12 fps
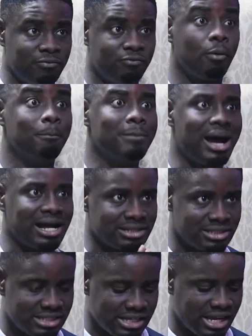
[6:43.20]
wow. for
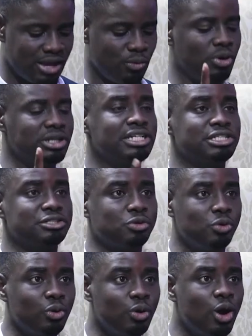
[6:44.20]
maths. One in
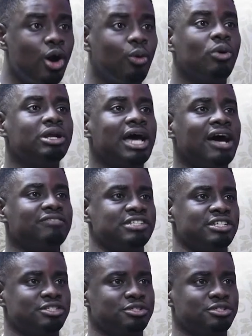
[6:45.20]
school, one after